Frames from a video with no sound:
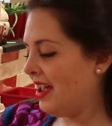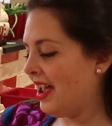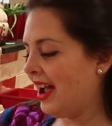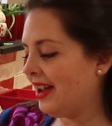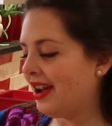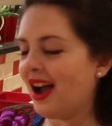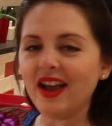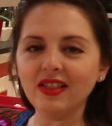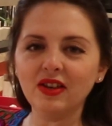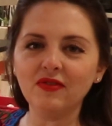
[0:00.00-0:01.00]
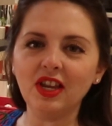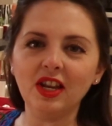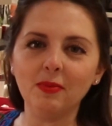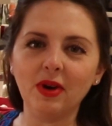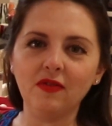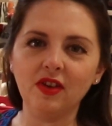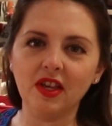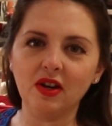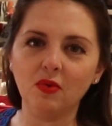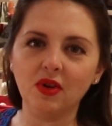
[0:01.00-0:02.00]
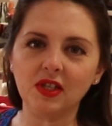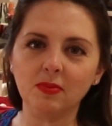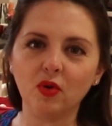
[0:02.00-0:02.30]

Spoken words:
And I love eating my fideo with some